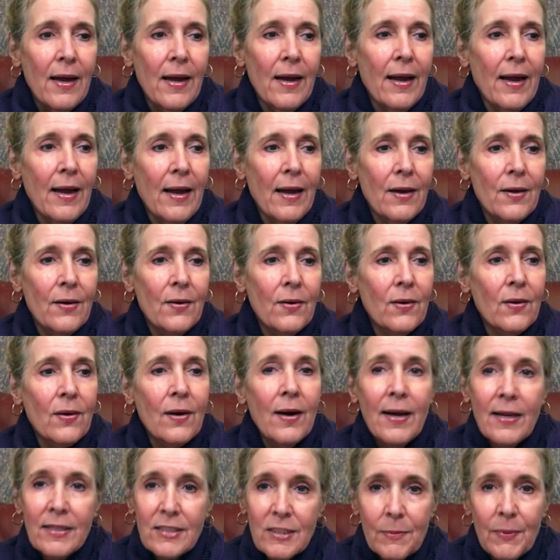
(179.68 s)
and her
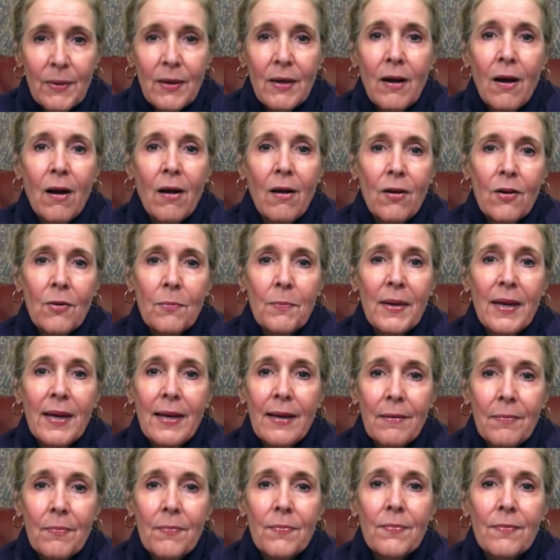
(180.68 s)
husband called me